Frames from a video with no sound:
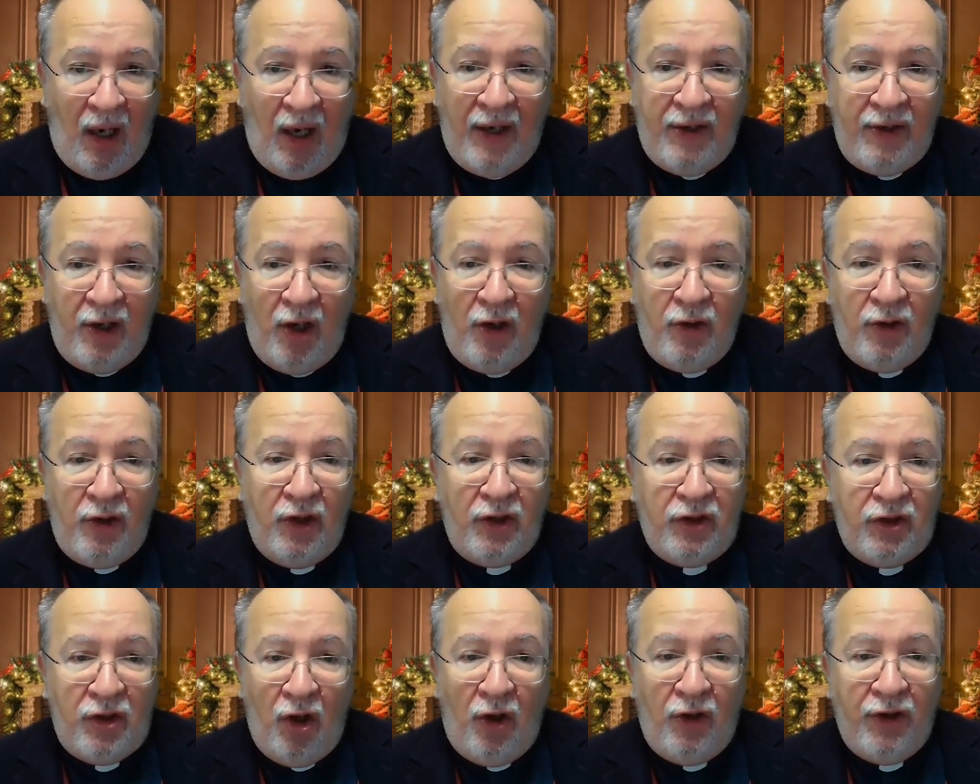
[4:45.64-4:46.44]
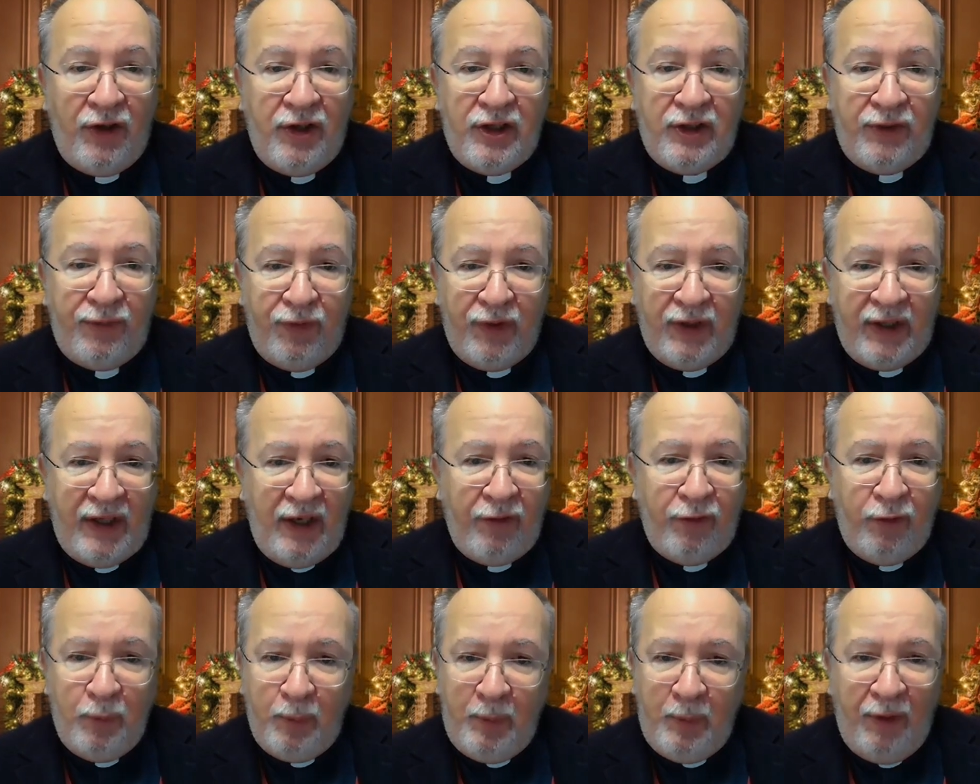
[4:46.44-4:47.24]
I know that God has
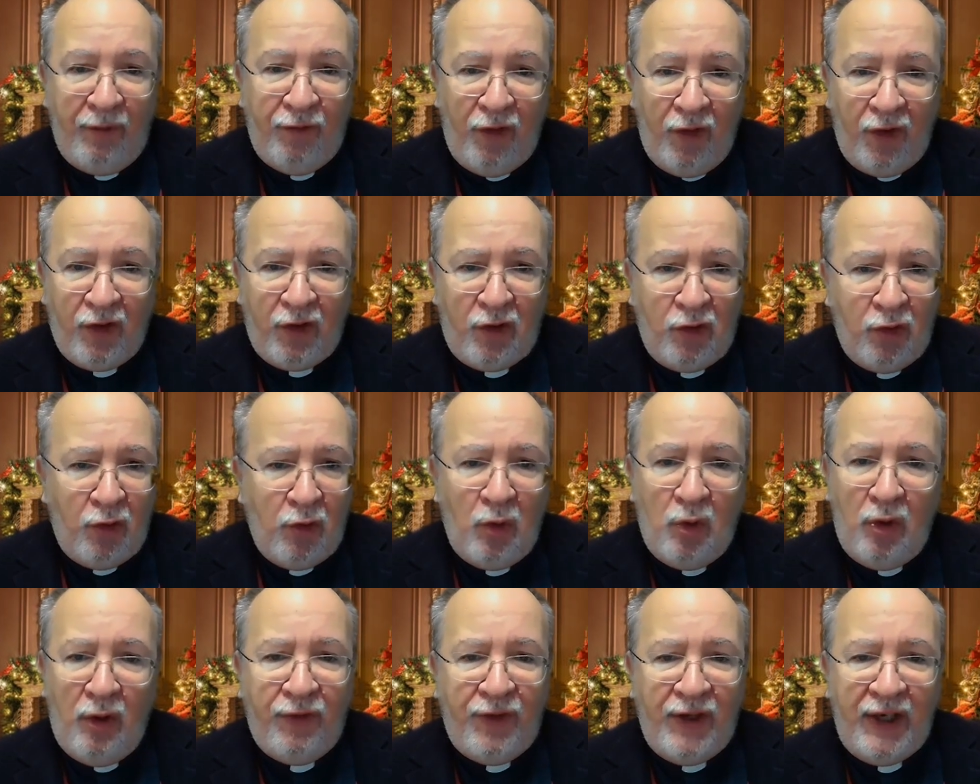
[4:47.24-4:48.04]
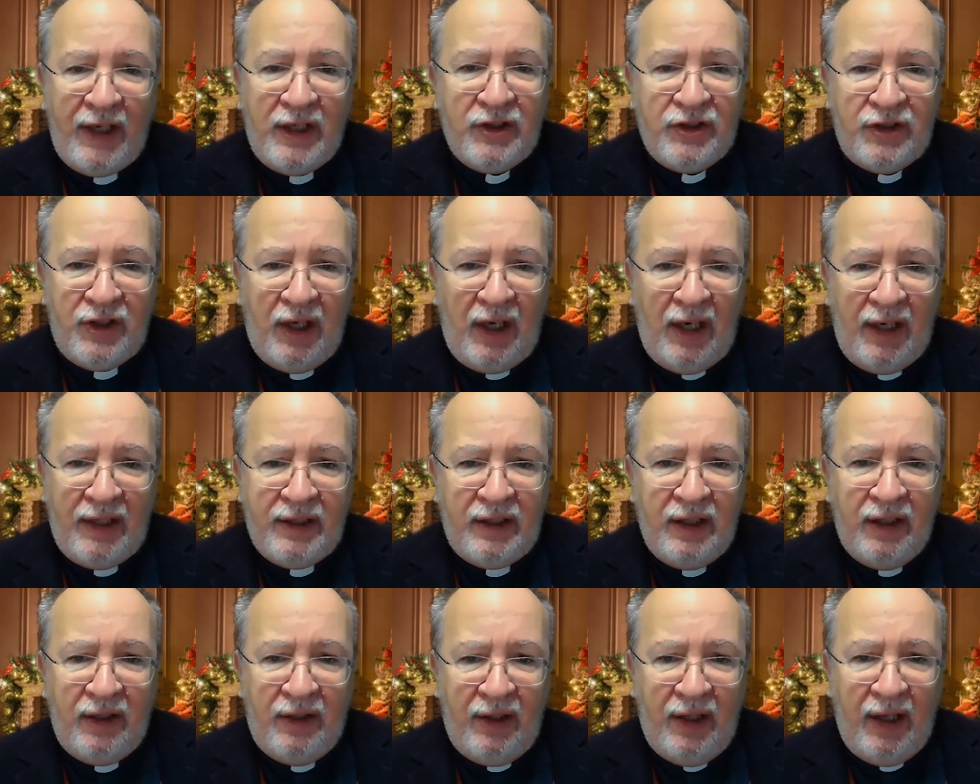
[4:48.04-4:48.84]
forgiven me for the cruel things that
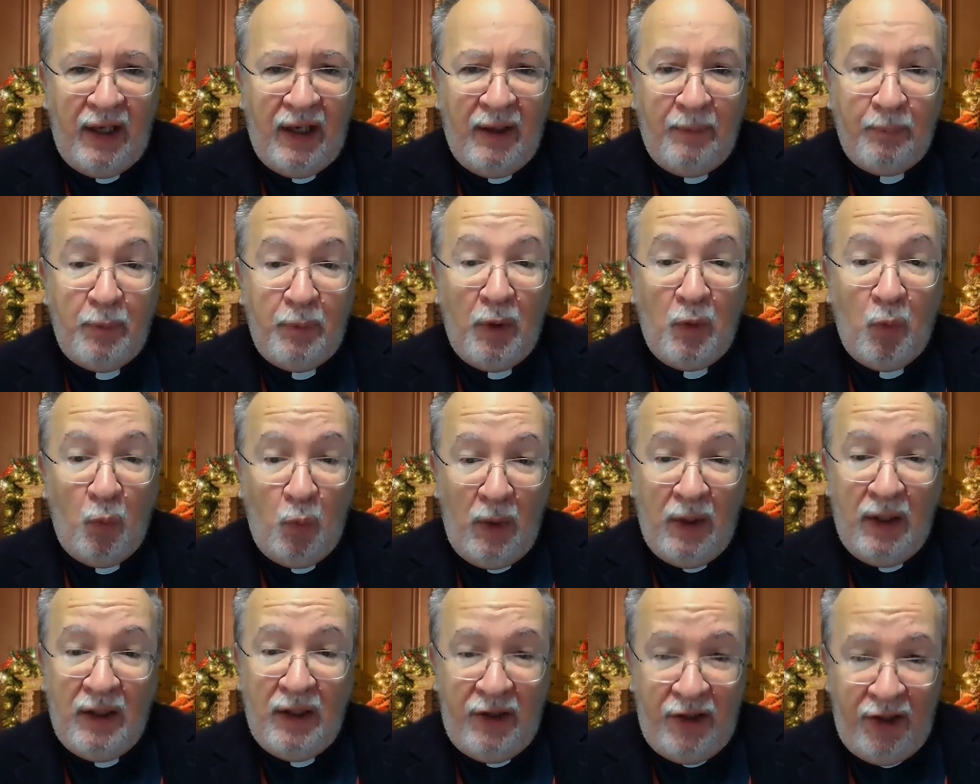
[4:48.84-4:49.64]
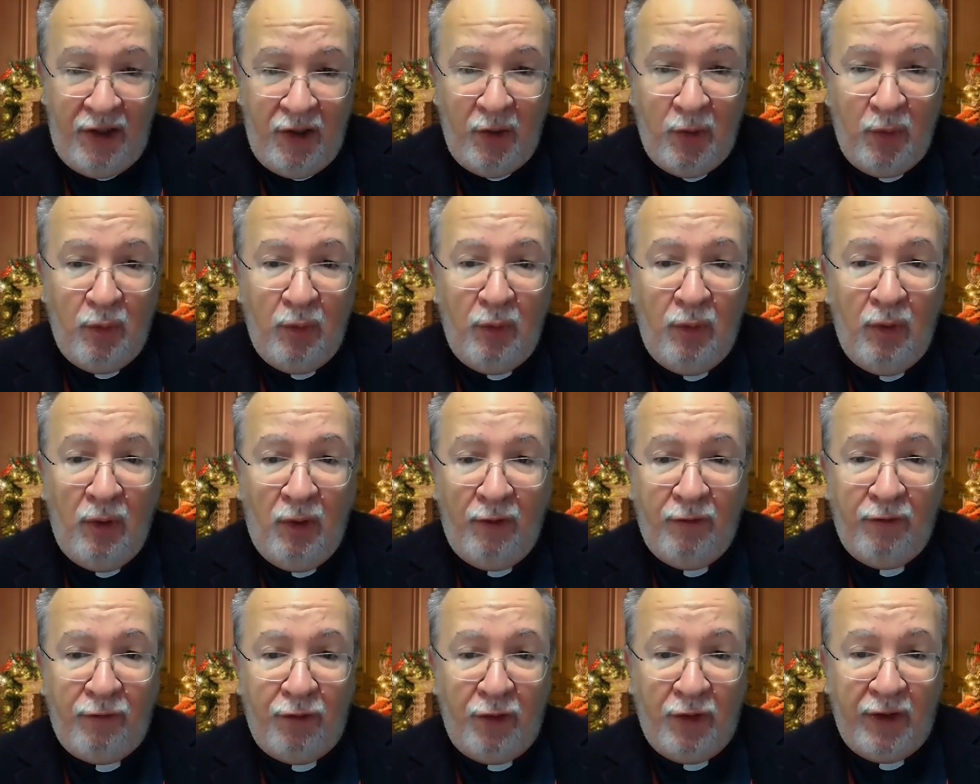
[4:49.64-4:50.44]
I did there, but will
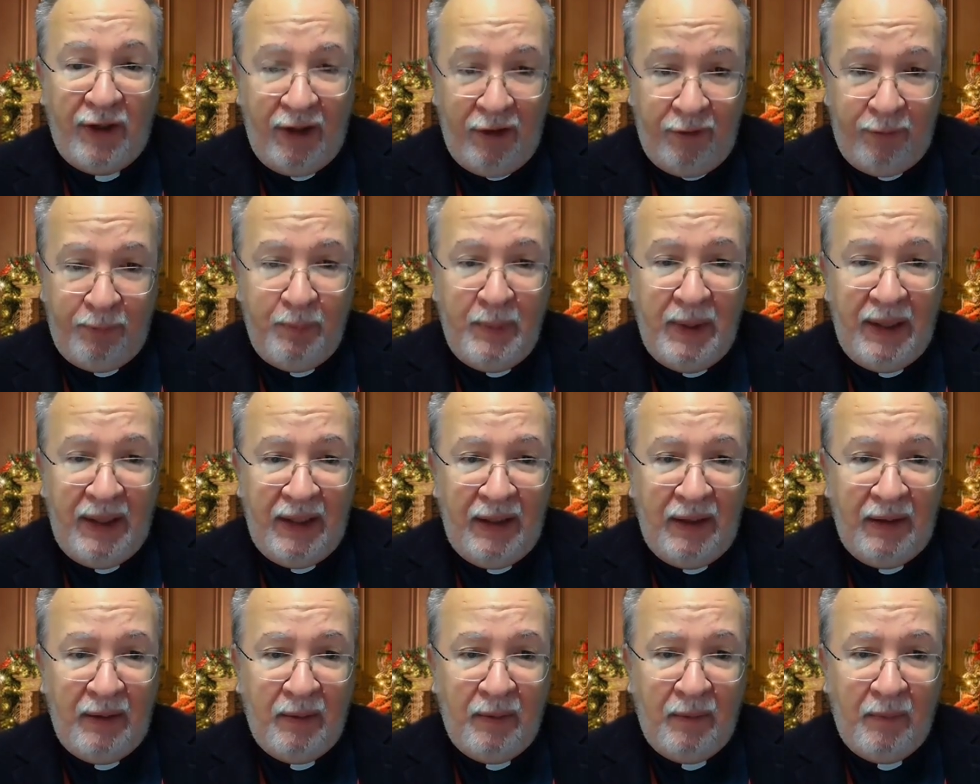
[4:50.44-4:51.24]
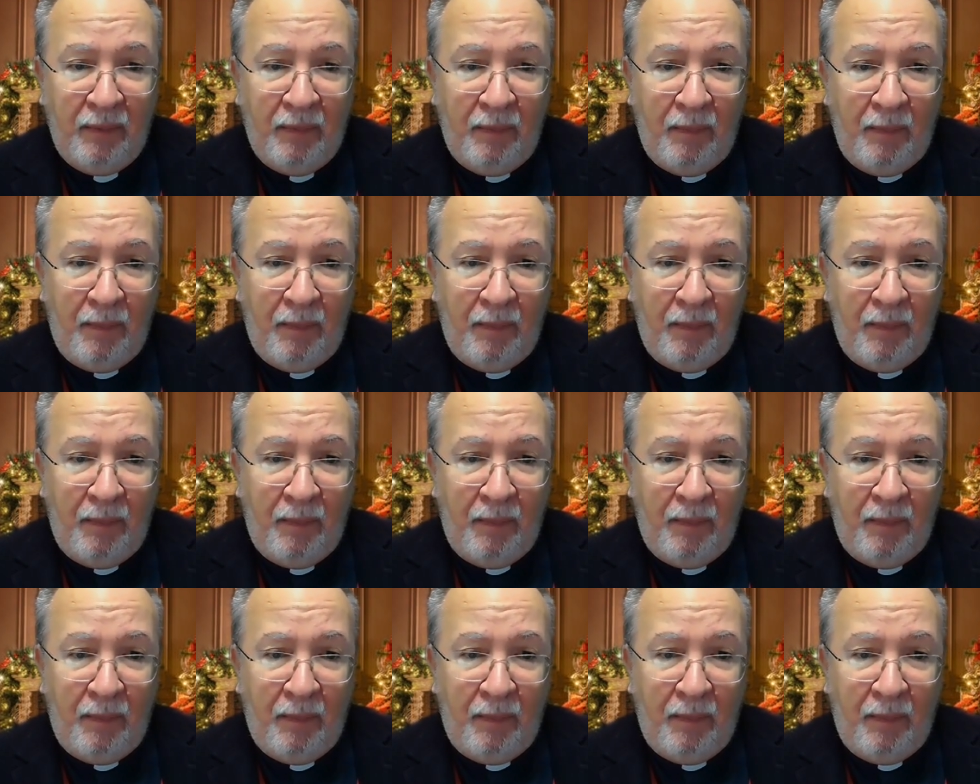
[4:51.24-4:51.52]
you forgive me?"